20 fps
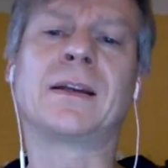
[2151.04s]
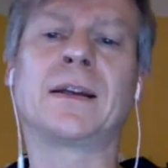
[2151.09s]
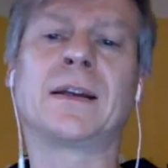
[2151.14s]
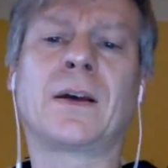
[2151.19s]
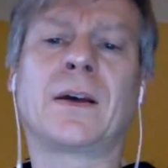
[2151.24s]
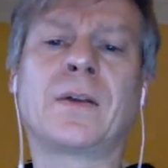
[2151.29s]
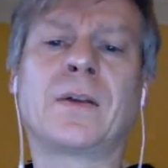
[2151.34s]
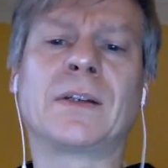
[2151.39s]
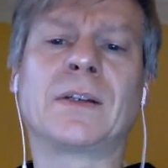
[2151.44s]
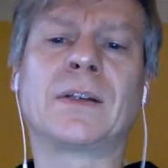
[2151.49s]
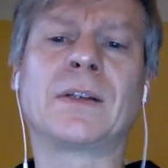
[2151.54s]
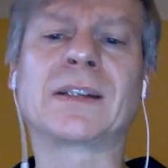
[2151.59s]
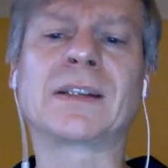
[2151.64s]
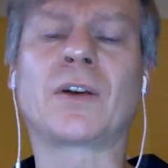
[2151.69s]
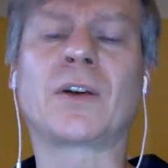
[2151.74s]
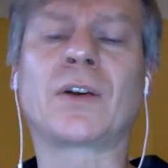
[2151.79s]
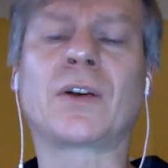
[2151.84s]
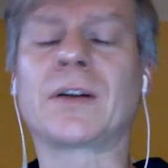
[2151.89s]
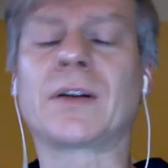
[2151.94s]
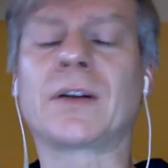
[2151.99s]
on
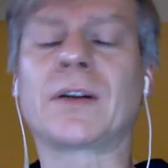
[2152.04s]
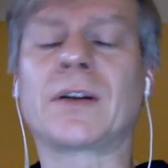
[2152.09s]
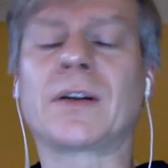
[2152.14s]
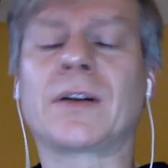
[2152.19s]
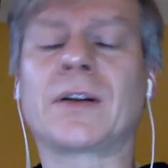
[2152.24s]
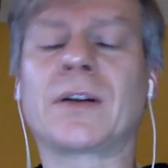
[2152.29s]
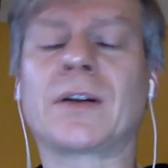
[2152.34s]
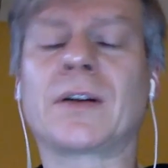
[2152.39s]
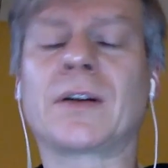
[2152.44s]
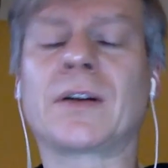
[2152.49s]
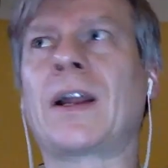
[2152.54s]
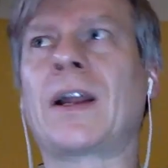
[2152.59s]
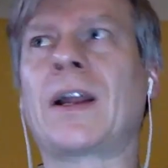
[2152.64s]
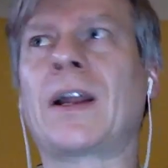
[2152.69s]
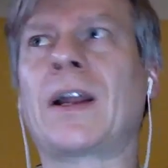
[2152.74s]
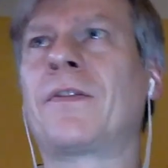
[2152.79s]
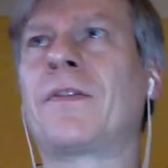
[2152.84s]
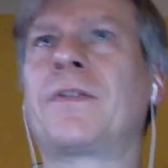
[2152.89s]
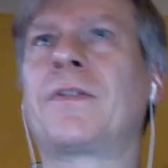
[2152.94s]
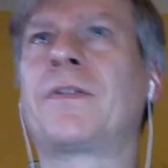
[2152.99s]
Discord, what I
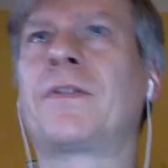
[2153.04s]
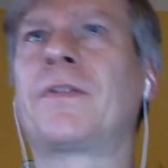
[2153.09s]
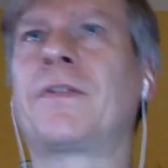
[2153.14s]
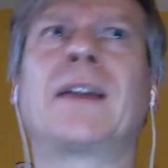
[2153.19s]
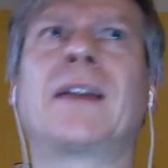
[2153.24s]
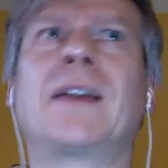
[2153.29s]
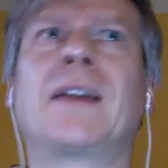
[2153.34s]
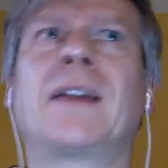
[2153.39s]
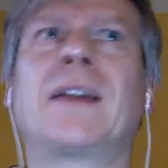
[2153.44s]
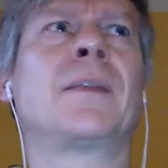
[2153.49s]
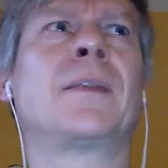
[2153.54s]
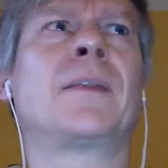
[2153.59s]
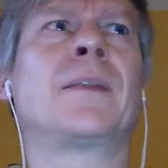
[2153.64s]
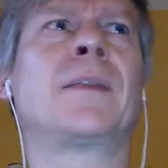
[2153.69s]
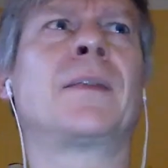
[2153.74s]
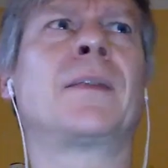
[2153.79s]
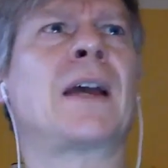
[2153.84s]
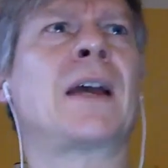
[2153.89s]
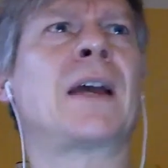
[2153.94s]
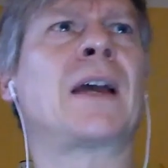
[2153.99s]
find a little
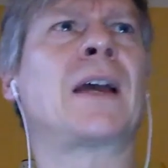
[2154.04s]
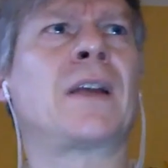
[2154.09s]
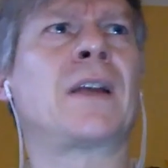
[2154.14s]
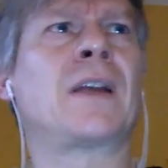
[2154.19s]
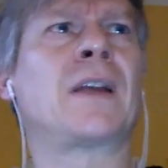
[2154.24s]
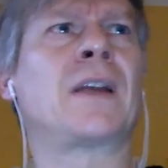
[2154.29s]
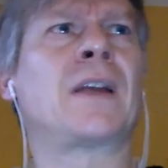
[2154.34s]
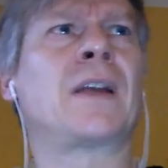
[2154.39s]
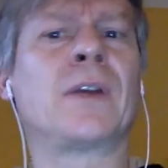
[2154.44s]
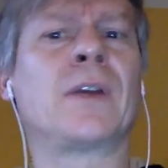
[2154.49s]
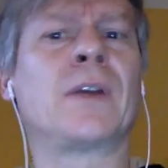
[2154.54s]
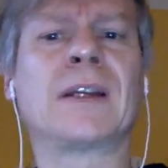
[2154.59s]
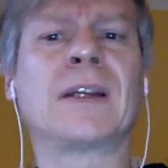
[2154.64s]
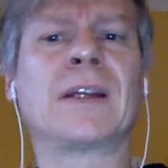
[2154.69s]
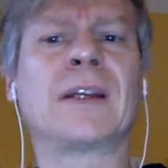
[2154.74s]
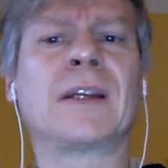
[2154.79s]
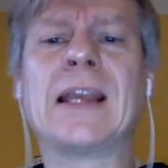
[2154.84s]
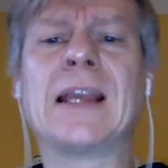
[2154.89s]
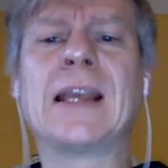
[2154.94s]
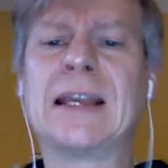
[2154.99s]
bit kind of
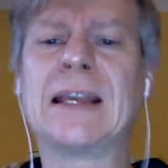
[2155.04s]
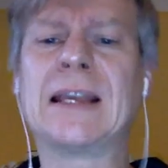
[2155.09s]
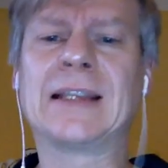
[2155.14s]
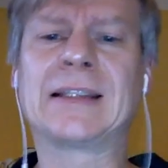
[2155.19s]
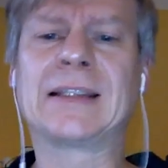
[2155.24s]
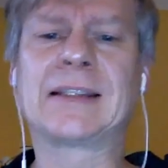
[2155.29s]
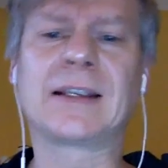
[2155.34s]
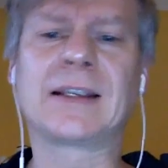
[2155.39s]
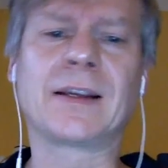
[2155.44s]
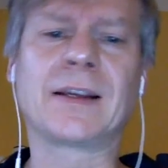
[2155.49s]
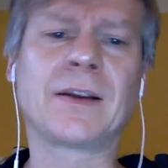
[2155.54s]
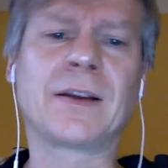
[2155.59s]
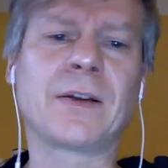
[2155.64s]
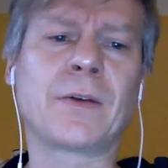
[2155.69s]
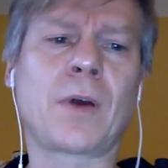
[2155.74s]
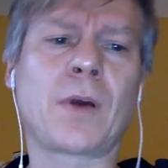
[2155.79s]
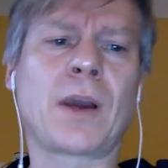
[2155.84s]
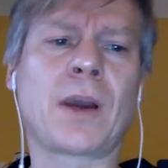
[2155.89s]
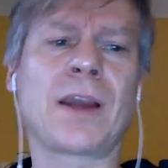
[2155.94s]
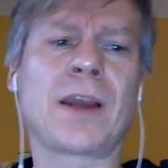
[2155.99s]
annoying is
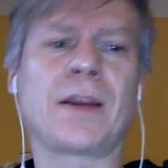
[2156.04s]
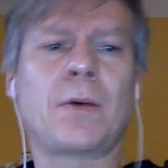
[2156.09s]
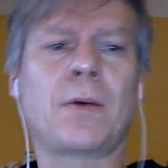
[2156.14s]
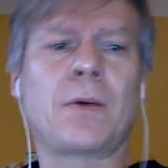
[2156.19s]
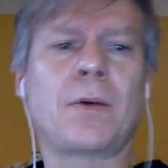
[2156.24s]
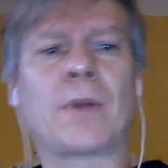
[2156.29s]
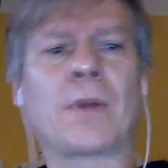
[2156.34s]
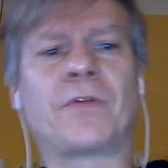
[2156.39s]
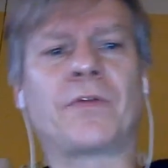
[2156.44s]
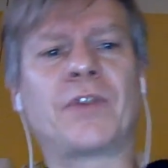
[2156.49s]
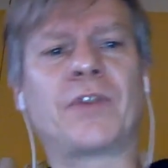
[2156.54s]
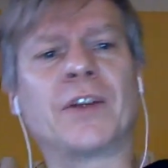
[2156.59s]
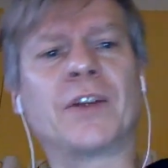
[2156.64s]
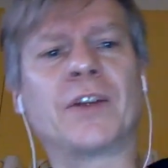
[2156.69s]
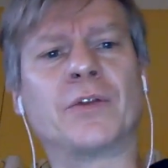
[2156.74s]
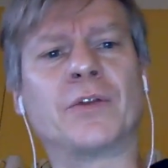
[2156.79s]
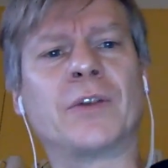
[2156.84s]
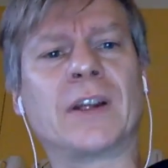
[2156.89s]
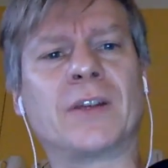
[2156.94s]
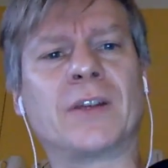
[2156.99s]
when
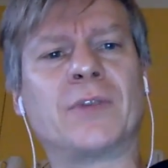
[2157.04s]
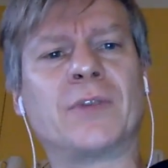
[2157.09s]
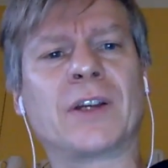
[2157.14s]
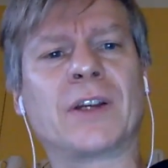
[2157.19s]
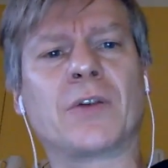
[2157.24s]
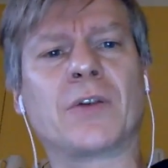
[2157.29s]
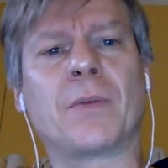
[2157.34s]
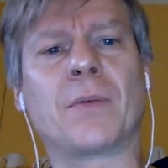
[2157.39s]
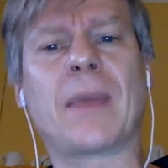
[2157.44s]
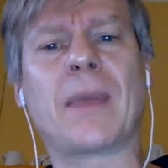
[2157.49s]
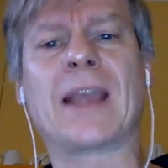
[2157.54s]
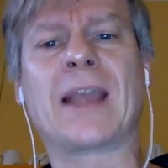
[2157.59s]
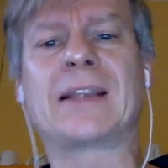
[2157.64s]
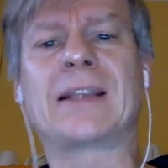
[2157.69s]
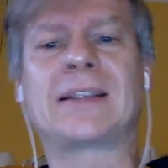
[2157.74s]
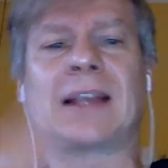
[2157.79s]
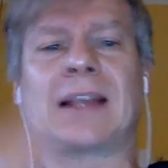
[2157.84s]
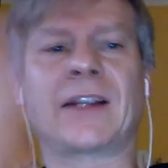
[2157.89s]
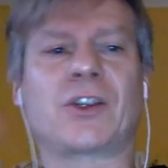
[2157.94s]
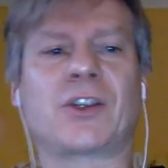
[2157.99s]
Federico makes
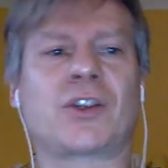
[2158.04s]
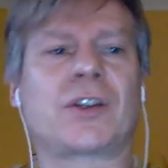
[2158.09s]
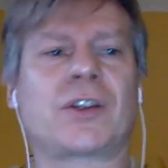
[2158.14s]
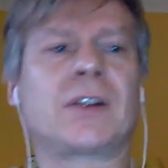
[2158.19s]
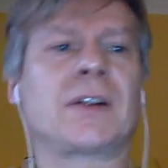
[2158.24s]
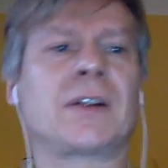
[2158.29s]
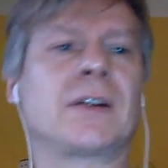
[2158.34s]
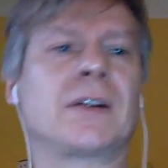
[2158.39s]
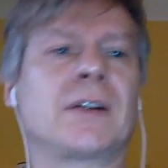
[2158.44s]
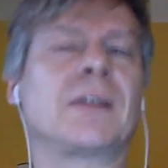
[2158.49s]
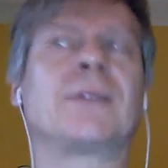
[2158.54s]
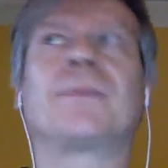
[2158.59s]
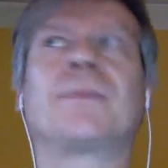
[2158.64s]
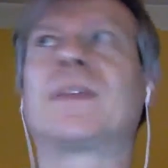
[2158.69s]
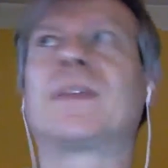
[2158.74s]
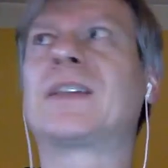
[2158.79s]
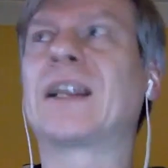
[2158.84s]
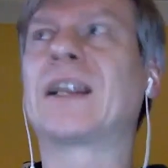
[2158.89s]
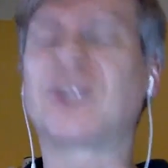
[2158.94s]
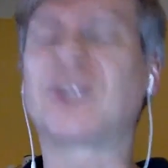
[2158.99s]
such
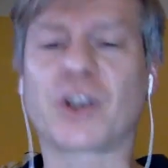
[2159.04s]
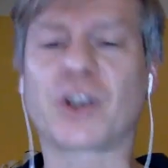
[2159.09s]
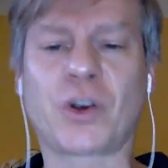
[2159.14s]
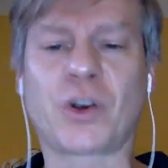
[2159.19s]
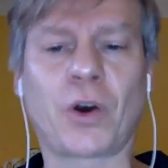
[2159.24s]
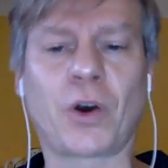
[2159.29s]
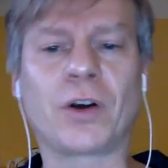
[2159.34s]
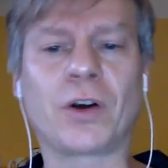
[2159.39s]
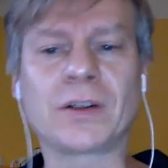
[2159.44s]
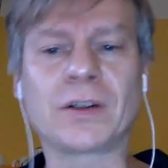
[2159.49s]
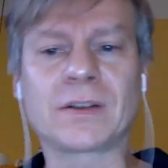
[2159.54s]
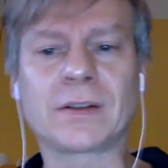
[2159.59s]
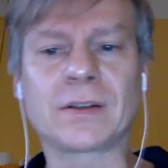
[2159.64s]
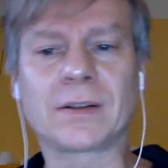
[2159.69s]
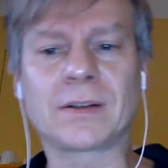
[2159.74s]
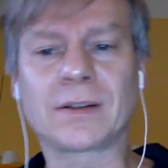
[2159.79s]
a course,